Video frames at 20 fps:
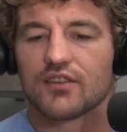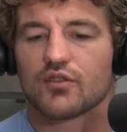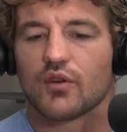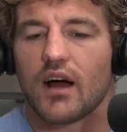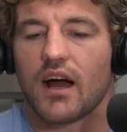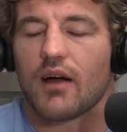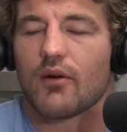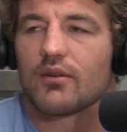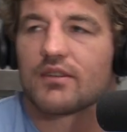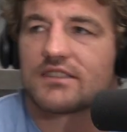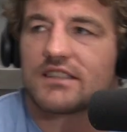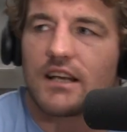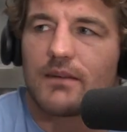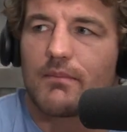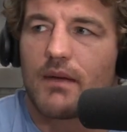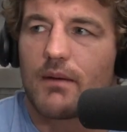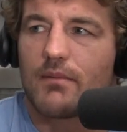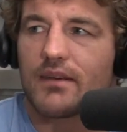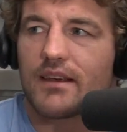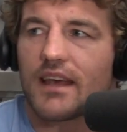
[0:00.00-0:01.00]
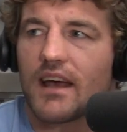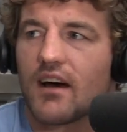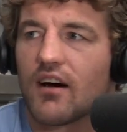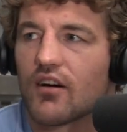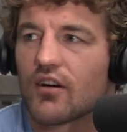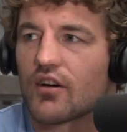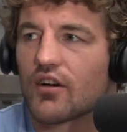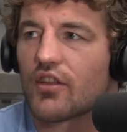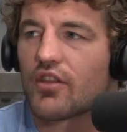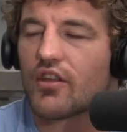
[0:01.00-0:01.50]
So I would say maybe
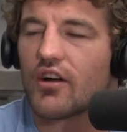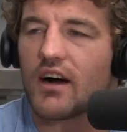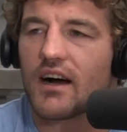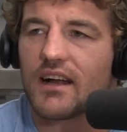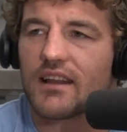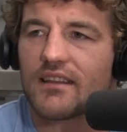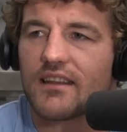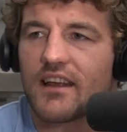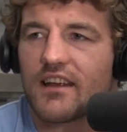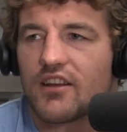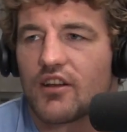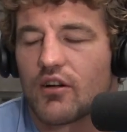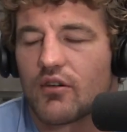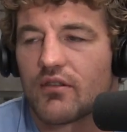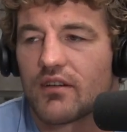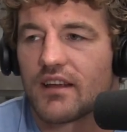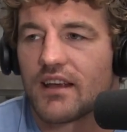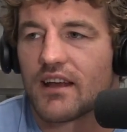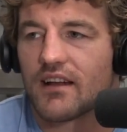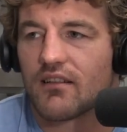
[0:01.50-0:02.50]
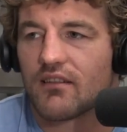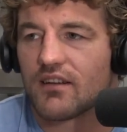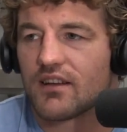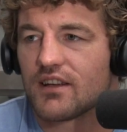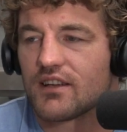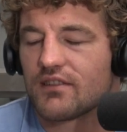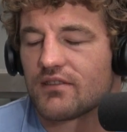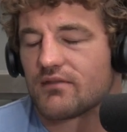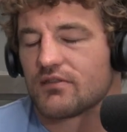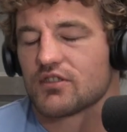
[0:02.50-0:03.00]
Gallagher thought that you know he had a,
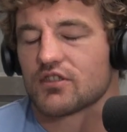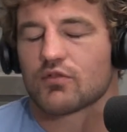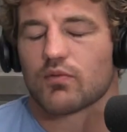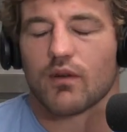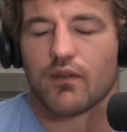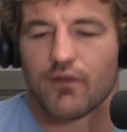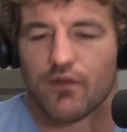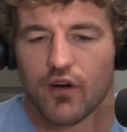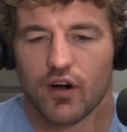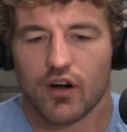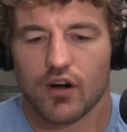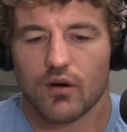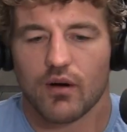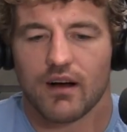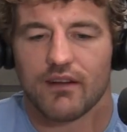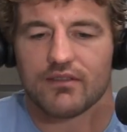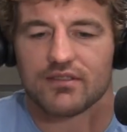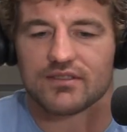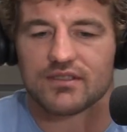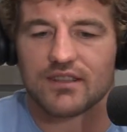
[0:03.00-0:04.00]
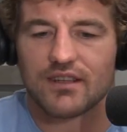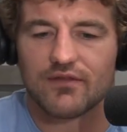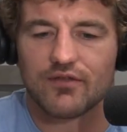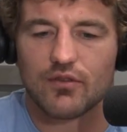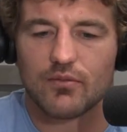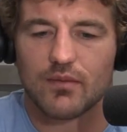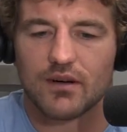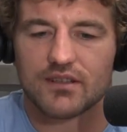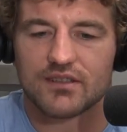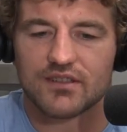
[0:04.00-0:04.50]
he just won Fargo obviously a
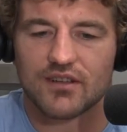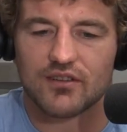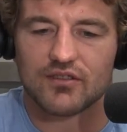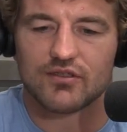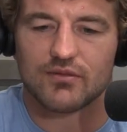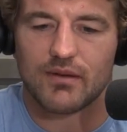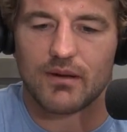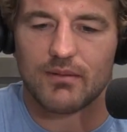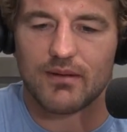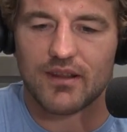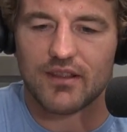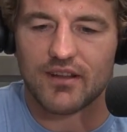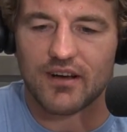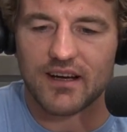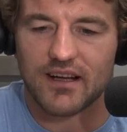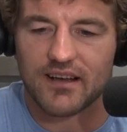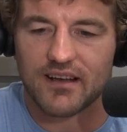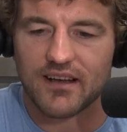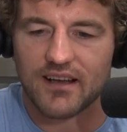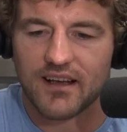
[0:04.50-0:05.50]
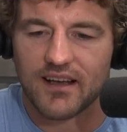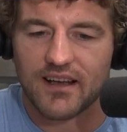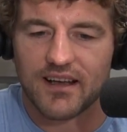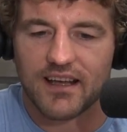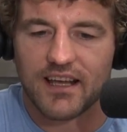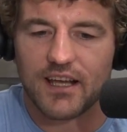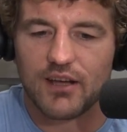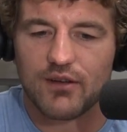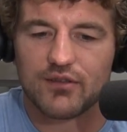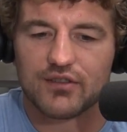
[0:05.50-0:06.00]
few months ago, so maybe he thought
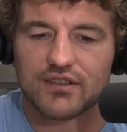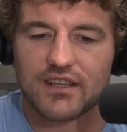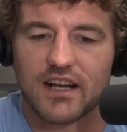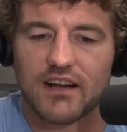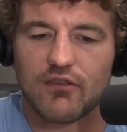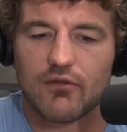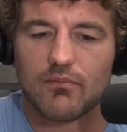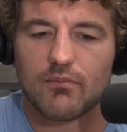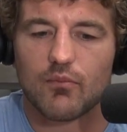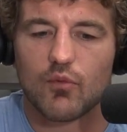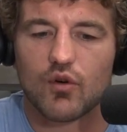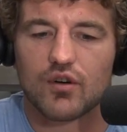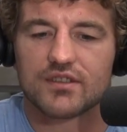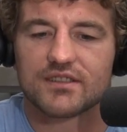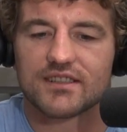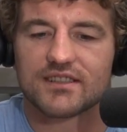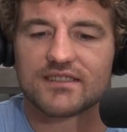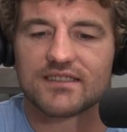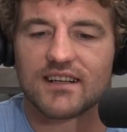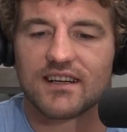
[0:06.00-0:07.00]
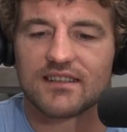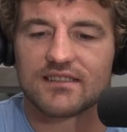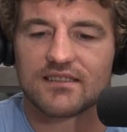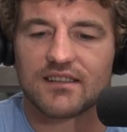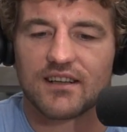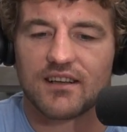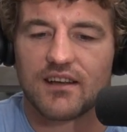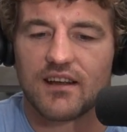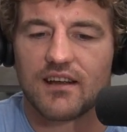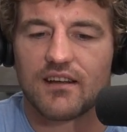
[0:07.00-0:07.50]
he was going to have more
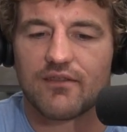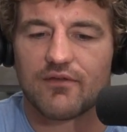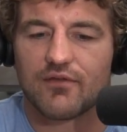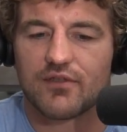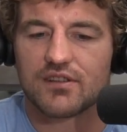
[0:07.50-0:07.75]
success in, in